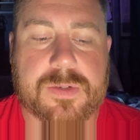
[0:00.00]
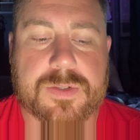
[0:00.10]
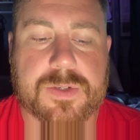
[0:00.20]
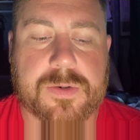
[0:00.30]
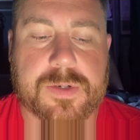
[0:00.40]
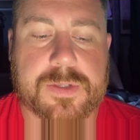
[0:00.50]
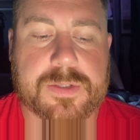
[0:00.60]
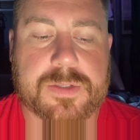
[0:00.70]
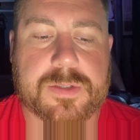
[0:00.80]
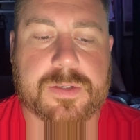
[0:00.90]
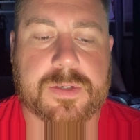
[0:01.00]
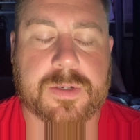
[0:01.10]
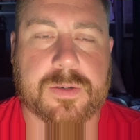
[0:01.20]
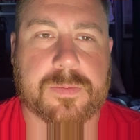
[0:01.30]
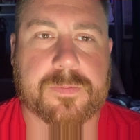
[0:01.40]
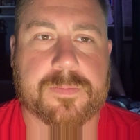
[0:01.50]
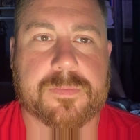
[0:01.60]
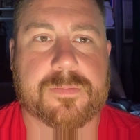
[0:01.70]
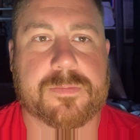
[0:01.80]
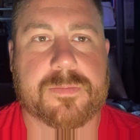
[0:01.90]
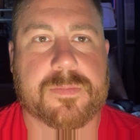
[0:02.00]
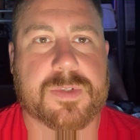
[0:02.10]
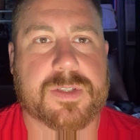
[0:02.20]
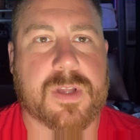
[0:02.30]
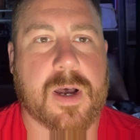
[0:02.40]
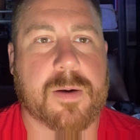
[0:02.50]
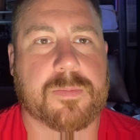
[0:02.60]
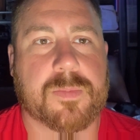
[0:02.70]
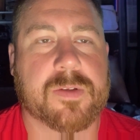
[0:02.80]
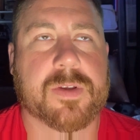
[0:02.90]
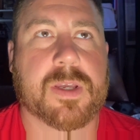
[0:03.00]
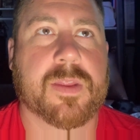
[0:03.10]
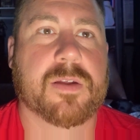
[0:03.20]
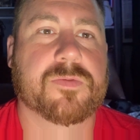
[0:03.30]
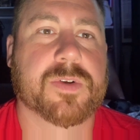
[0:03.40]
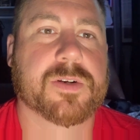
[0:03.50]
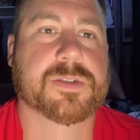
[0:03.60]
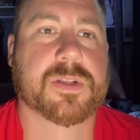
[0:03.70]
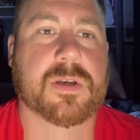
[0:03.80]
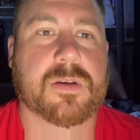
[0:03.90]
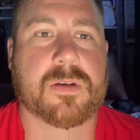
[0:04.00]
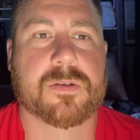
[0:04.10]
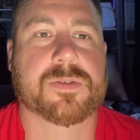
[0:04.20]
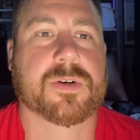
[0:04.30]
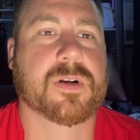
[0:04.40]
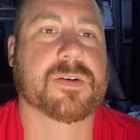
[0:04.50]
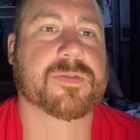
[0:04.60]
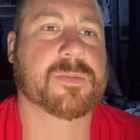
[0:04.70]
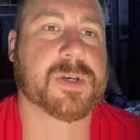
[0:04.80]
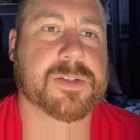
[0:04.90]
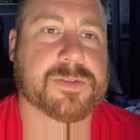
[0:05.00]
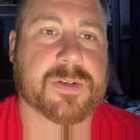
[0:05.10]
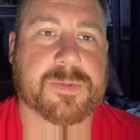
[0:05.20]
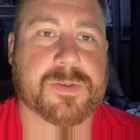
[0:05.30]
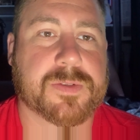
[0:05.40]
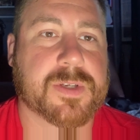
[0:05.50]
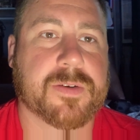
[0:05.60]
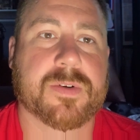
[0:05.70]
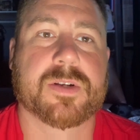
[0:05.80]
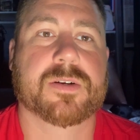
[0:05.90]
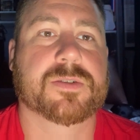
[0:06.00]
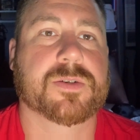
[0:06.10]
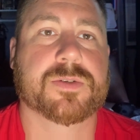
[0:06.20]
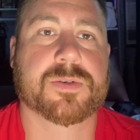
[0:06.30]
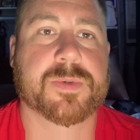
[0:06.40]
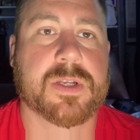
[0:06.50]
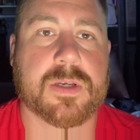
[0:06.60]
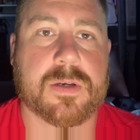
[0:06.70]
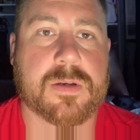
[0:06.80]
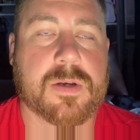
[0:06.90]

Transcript: So it's, you know, stop living in that fear state. You know, turn off the mainstream news, get rid of your social media,